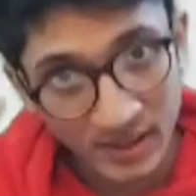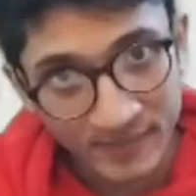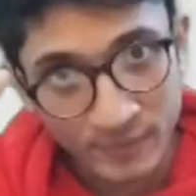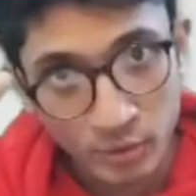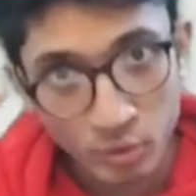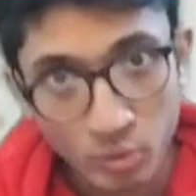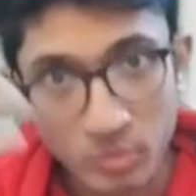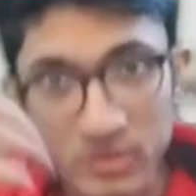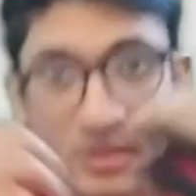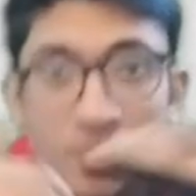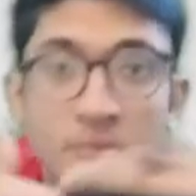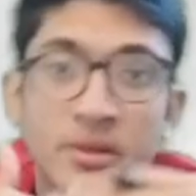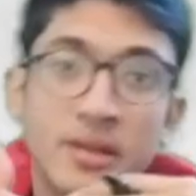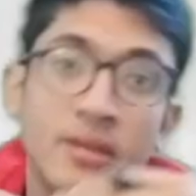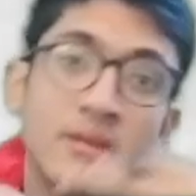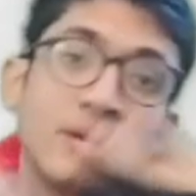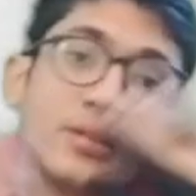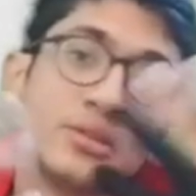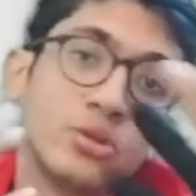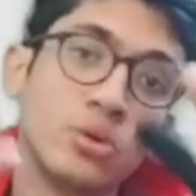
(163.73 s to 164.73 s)
do some research,
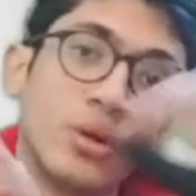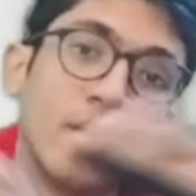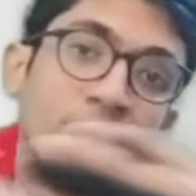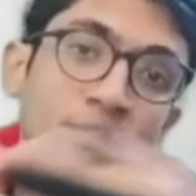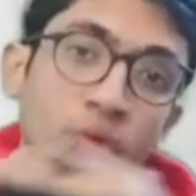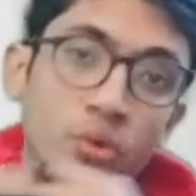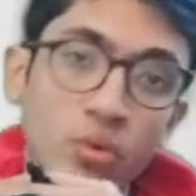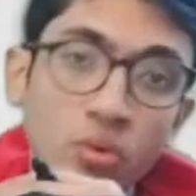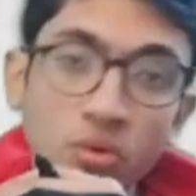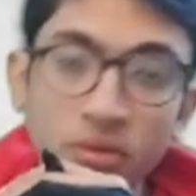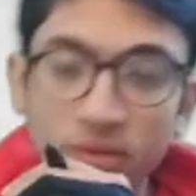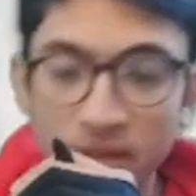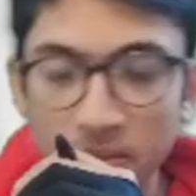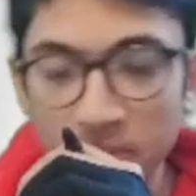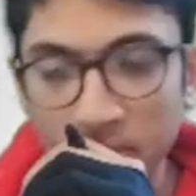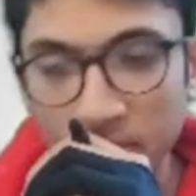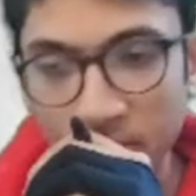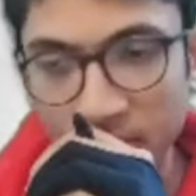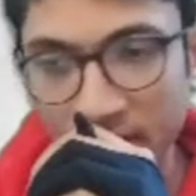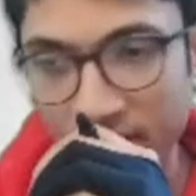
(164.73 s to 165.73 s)
you'll have to do some
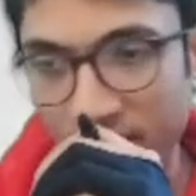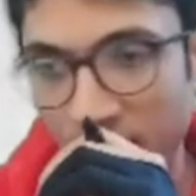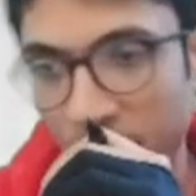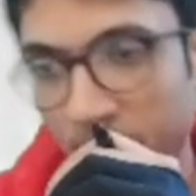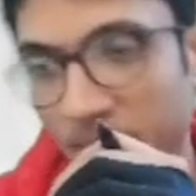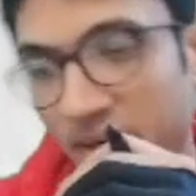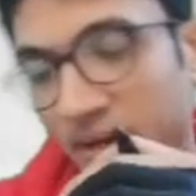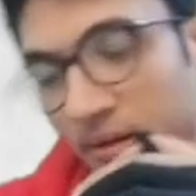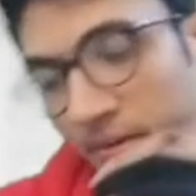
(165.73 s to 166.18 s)
development.